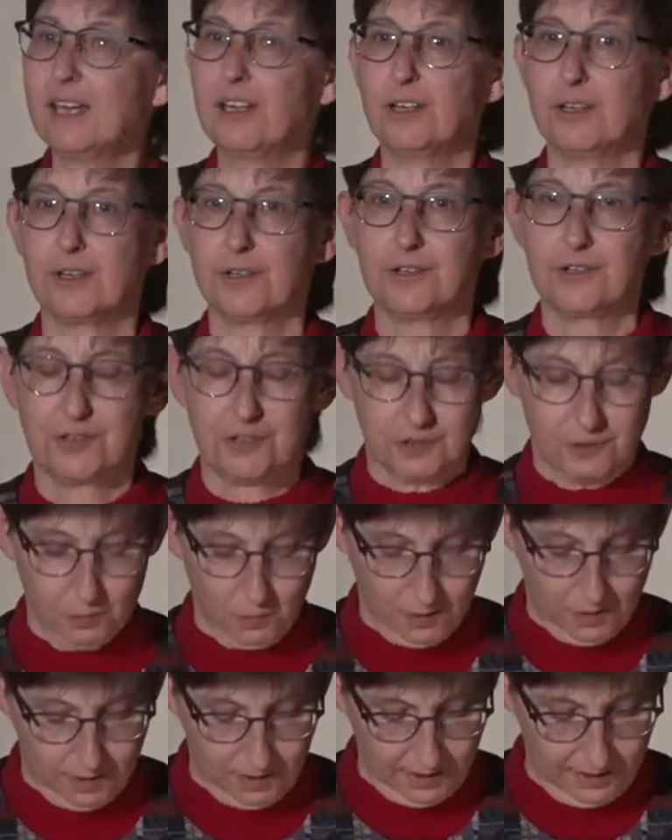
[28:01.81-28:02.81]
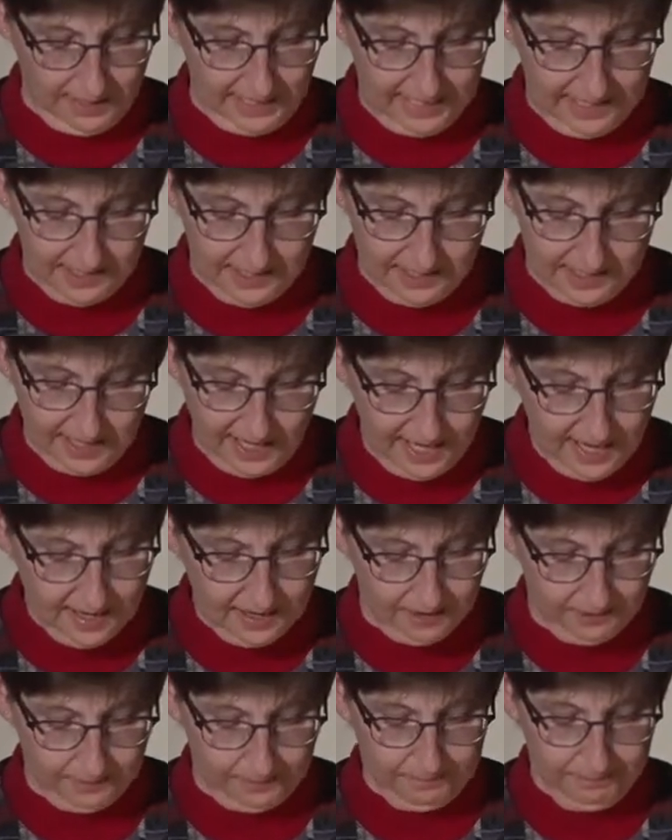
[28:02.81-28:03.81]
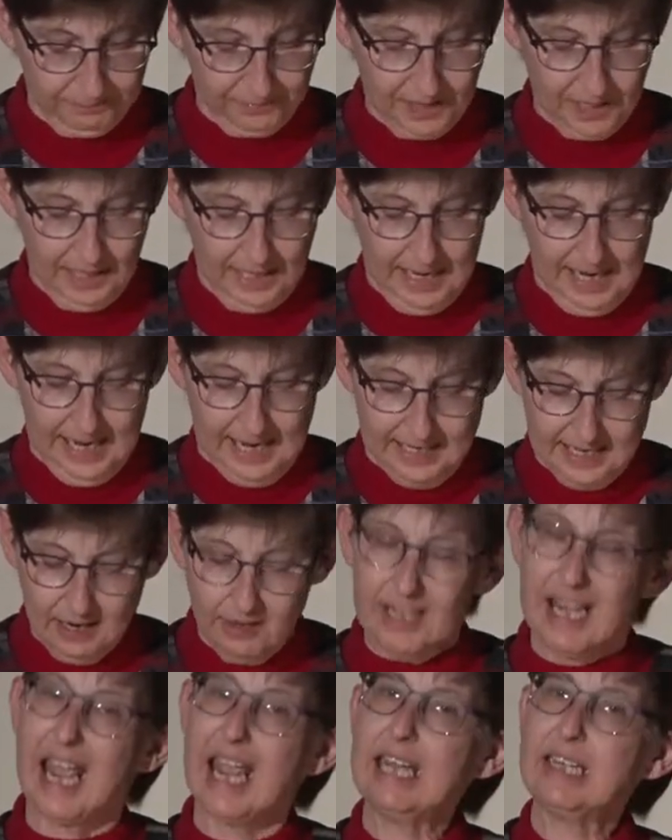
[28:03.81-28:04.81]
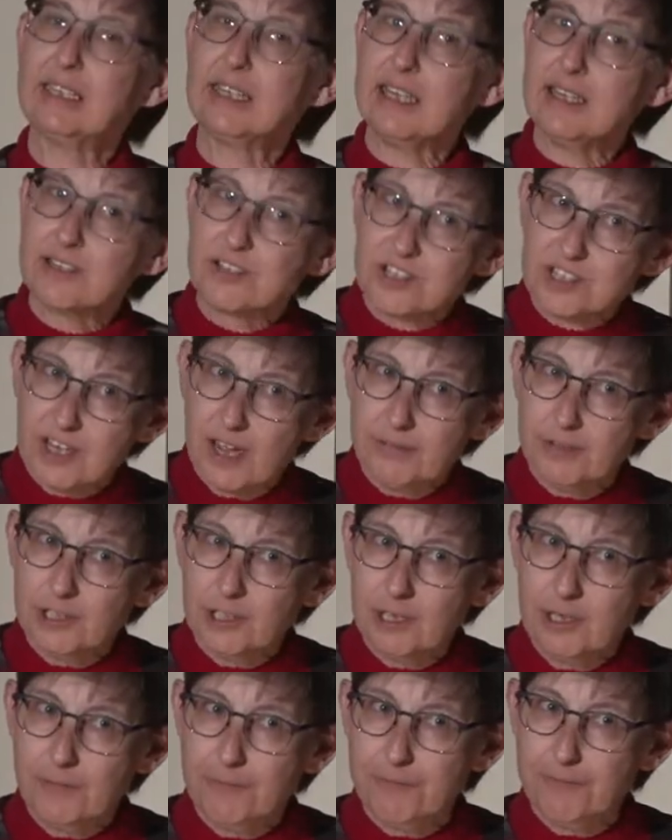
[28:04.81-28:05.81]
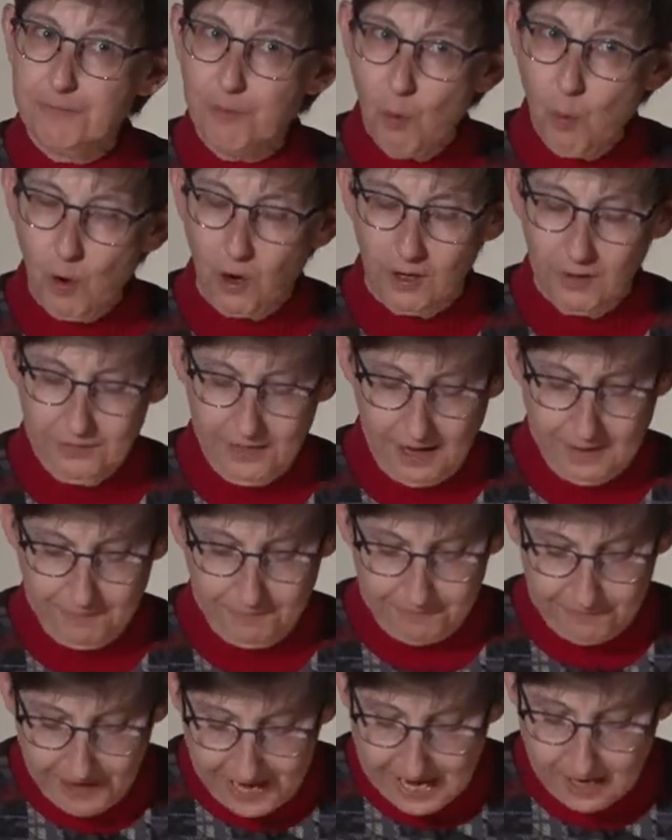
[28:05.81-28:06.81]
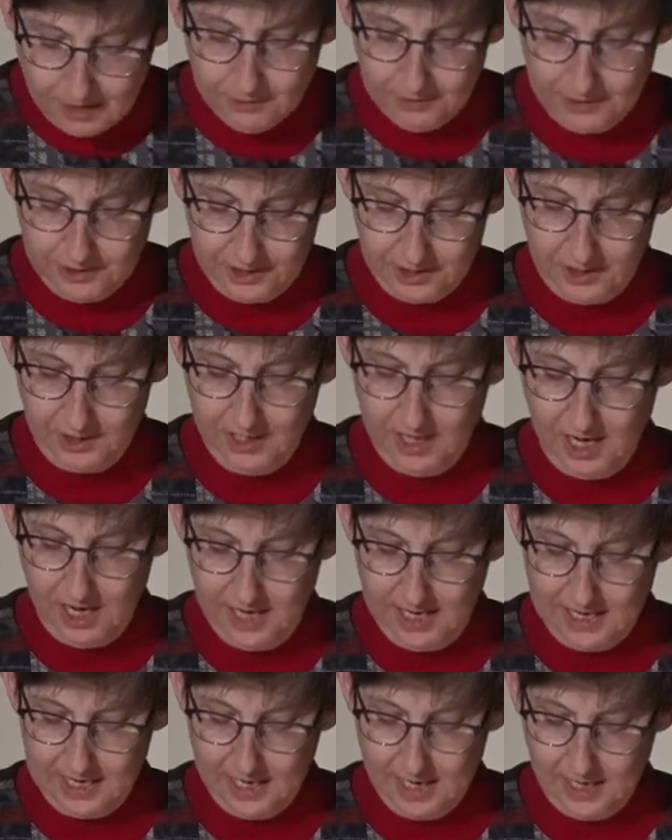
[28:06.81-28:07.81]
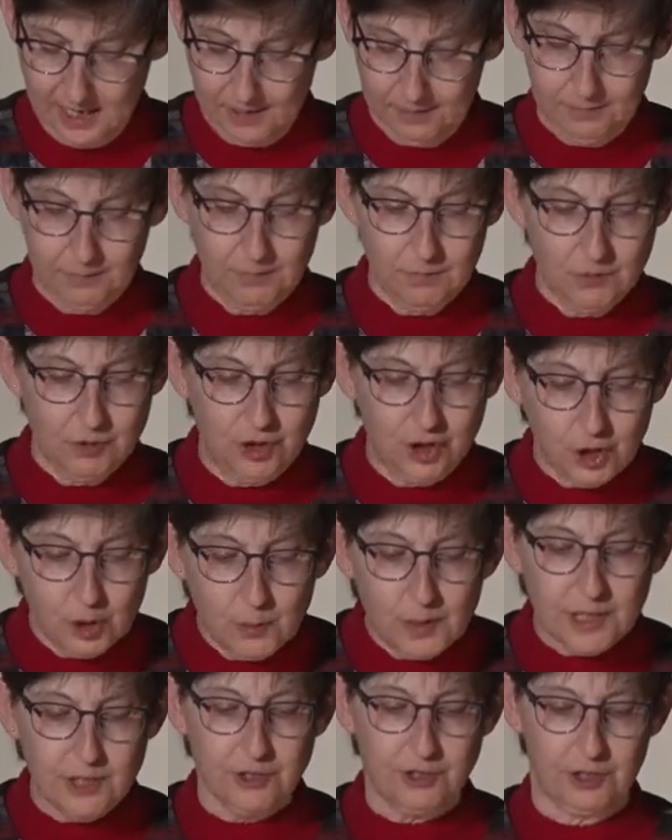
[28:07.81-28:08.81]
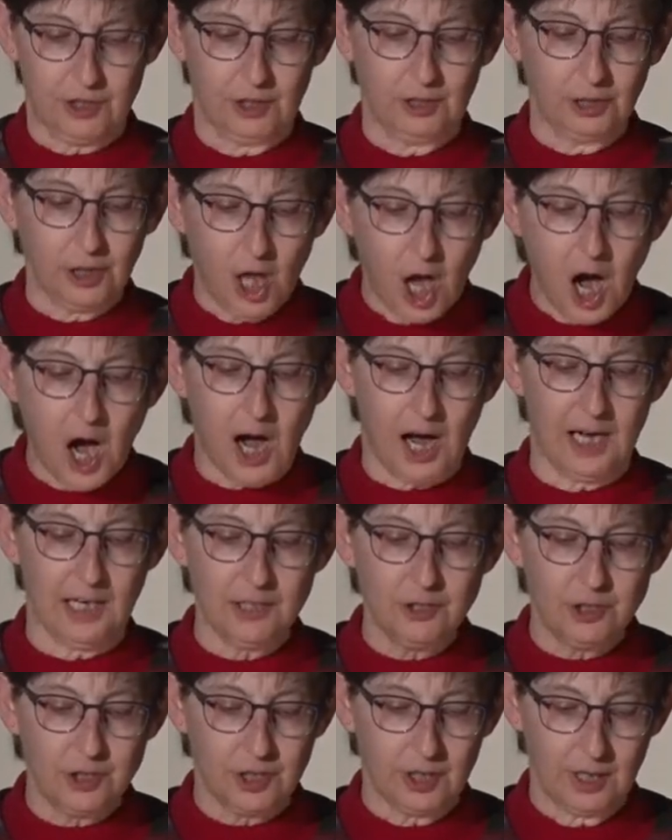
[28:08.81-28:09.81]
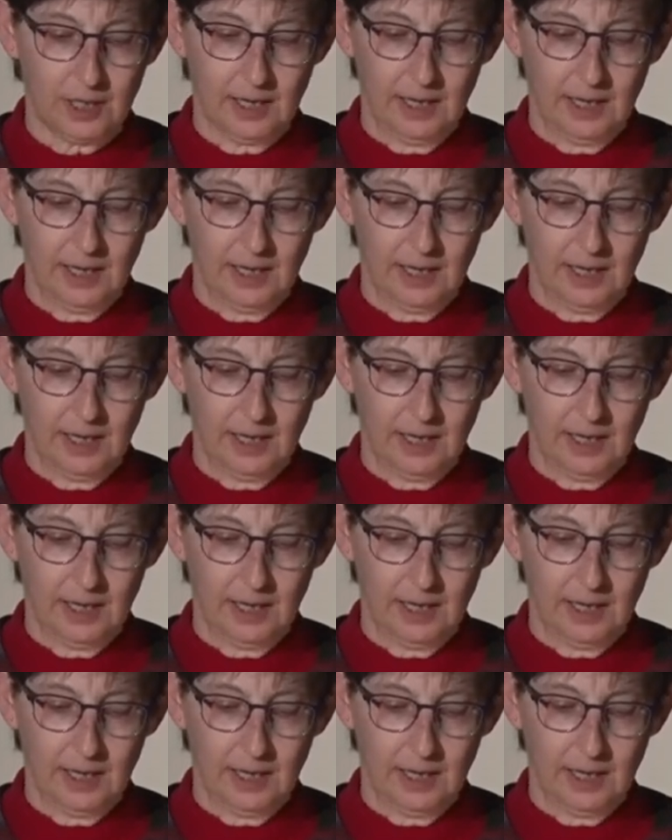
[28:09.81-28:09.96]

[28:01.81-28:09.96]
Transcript: goods store in town. Now, in 1874, they founded a uh, Jewish lodge